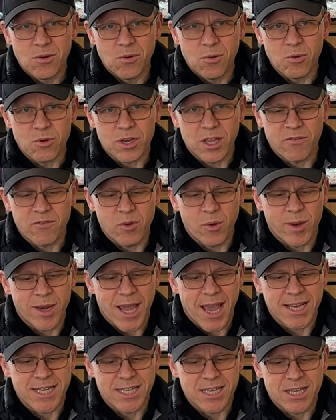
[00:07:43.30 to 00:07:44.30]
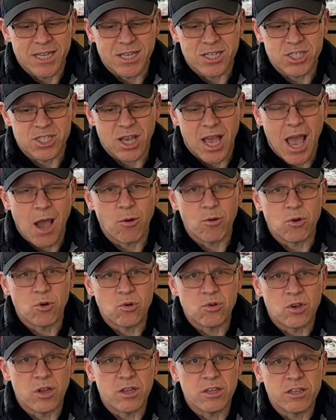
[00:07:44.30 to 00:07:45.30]
would give you an idea as to how
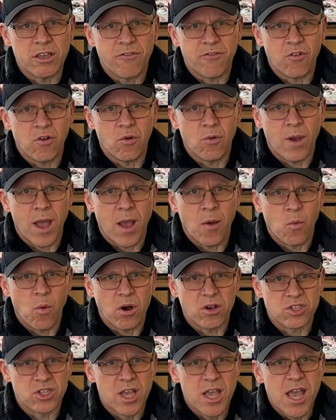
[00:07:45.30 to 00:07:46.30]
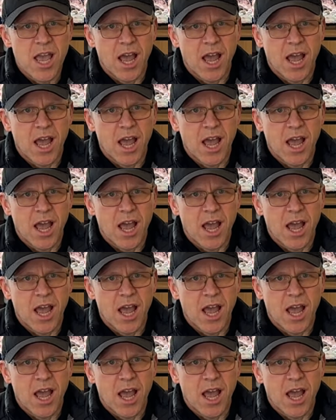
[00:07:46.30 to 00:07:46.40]
good your footwear was.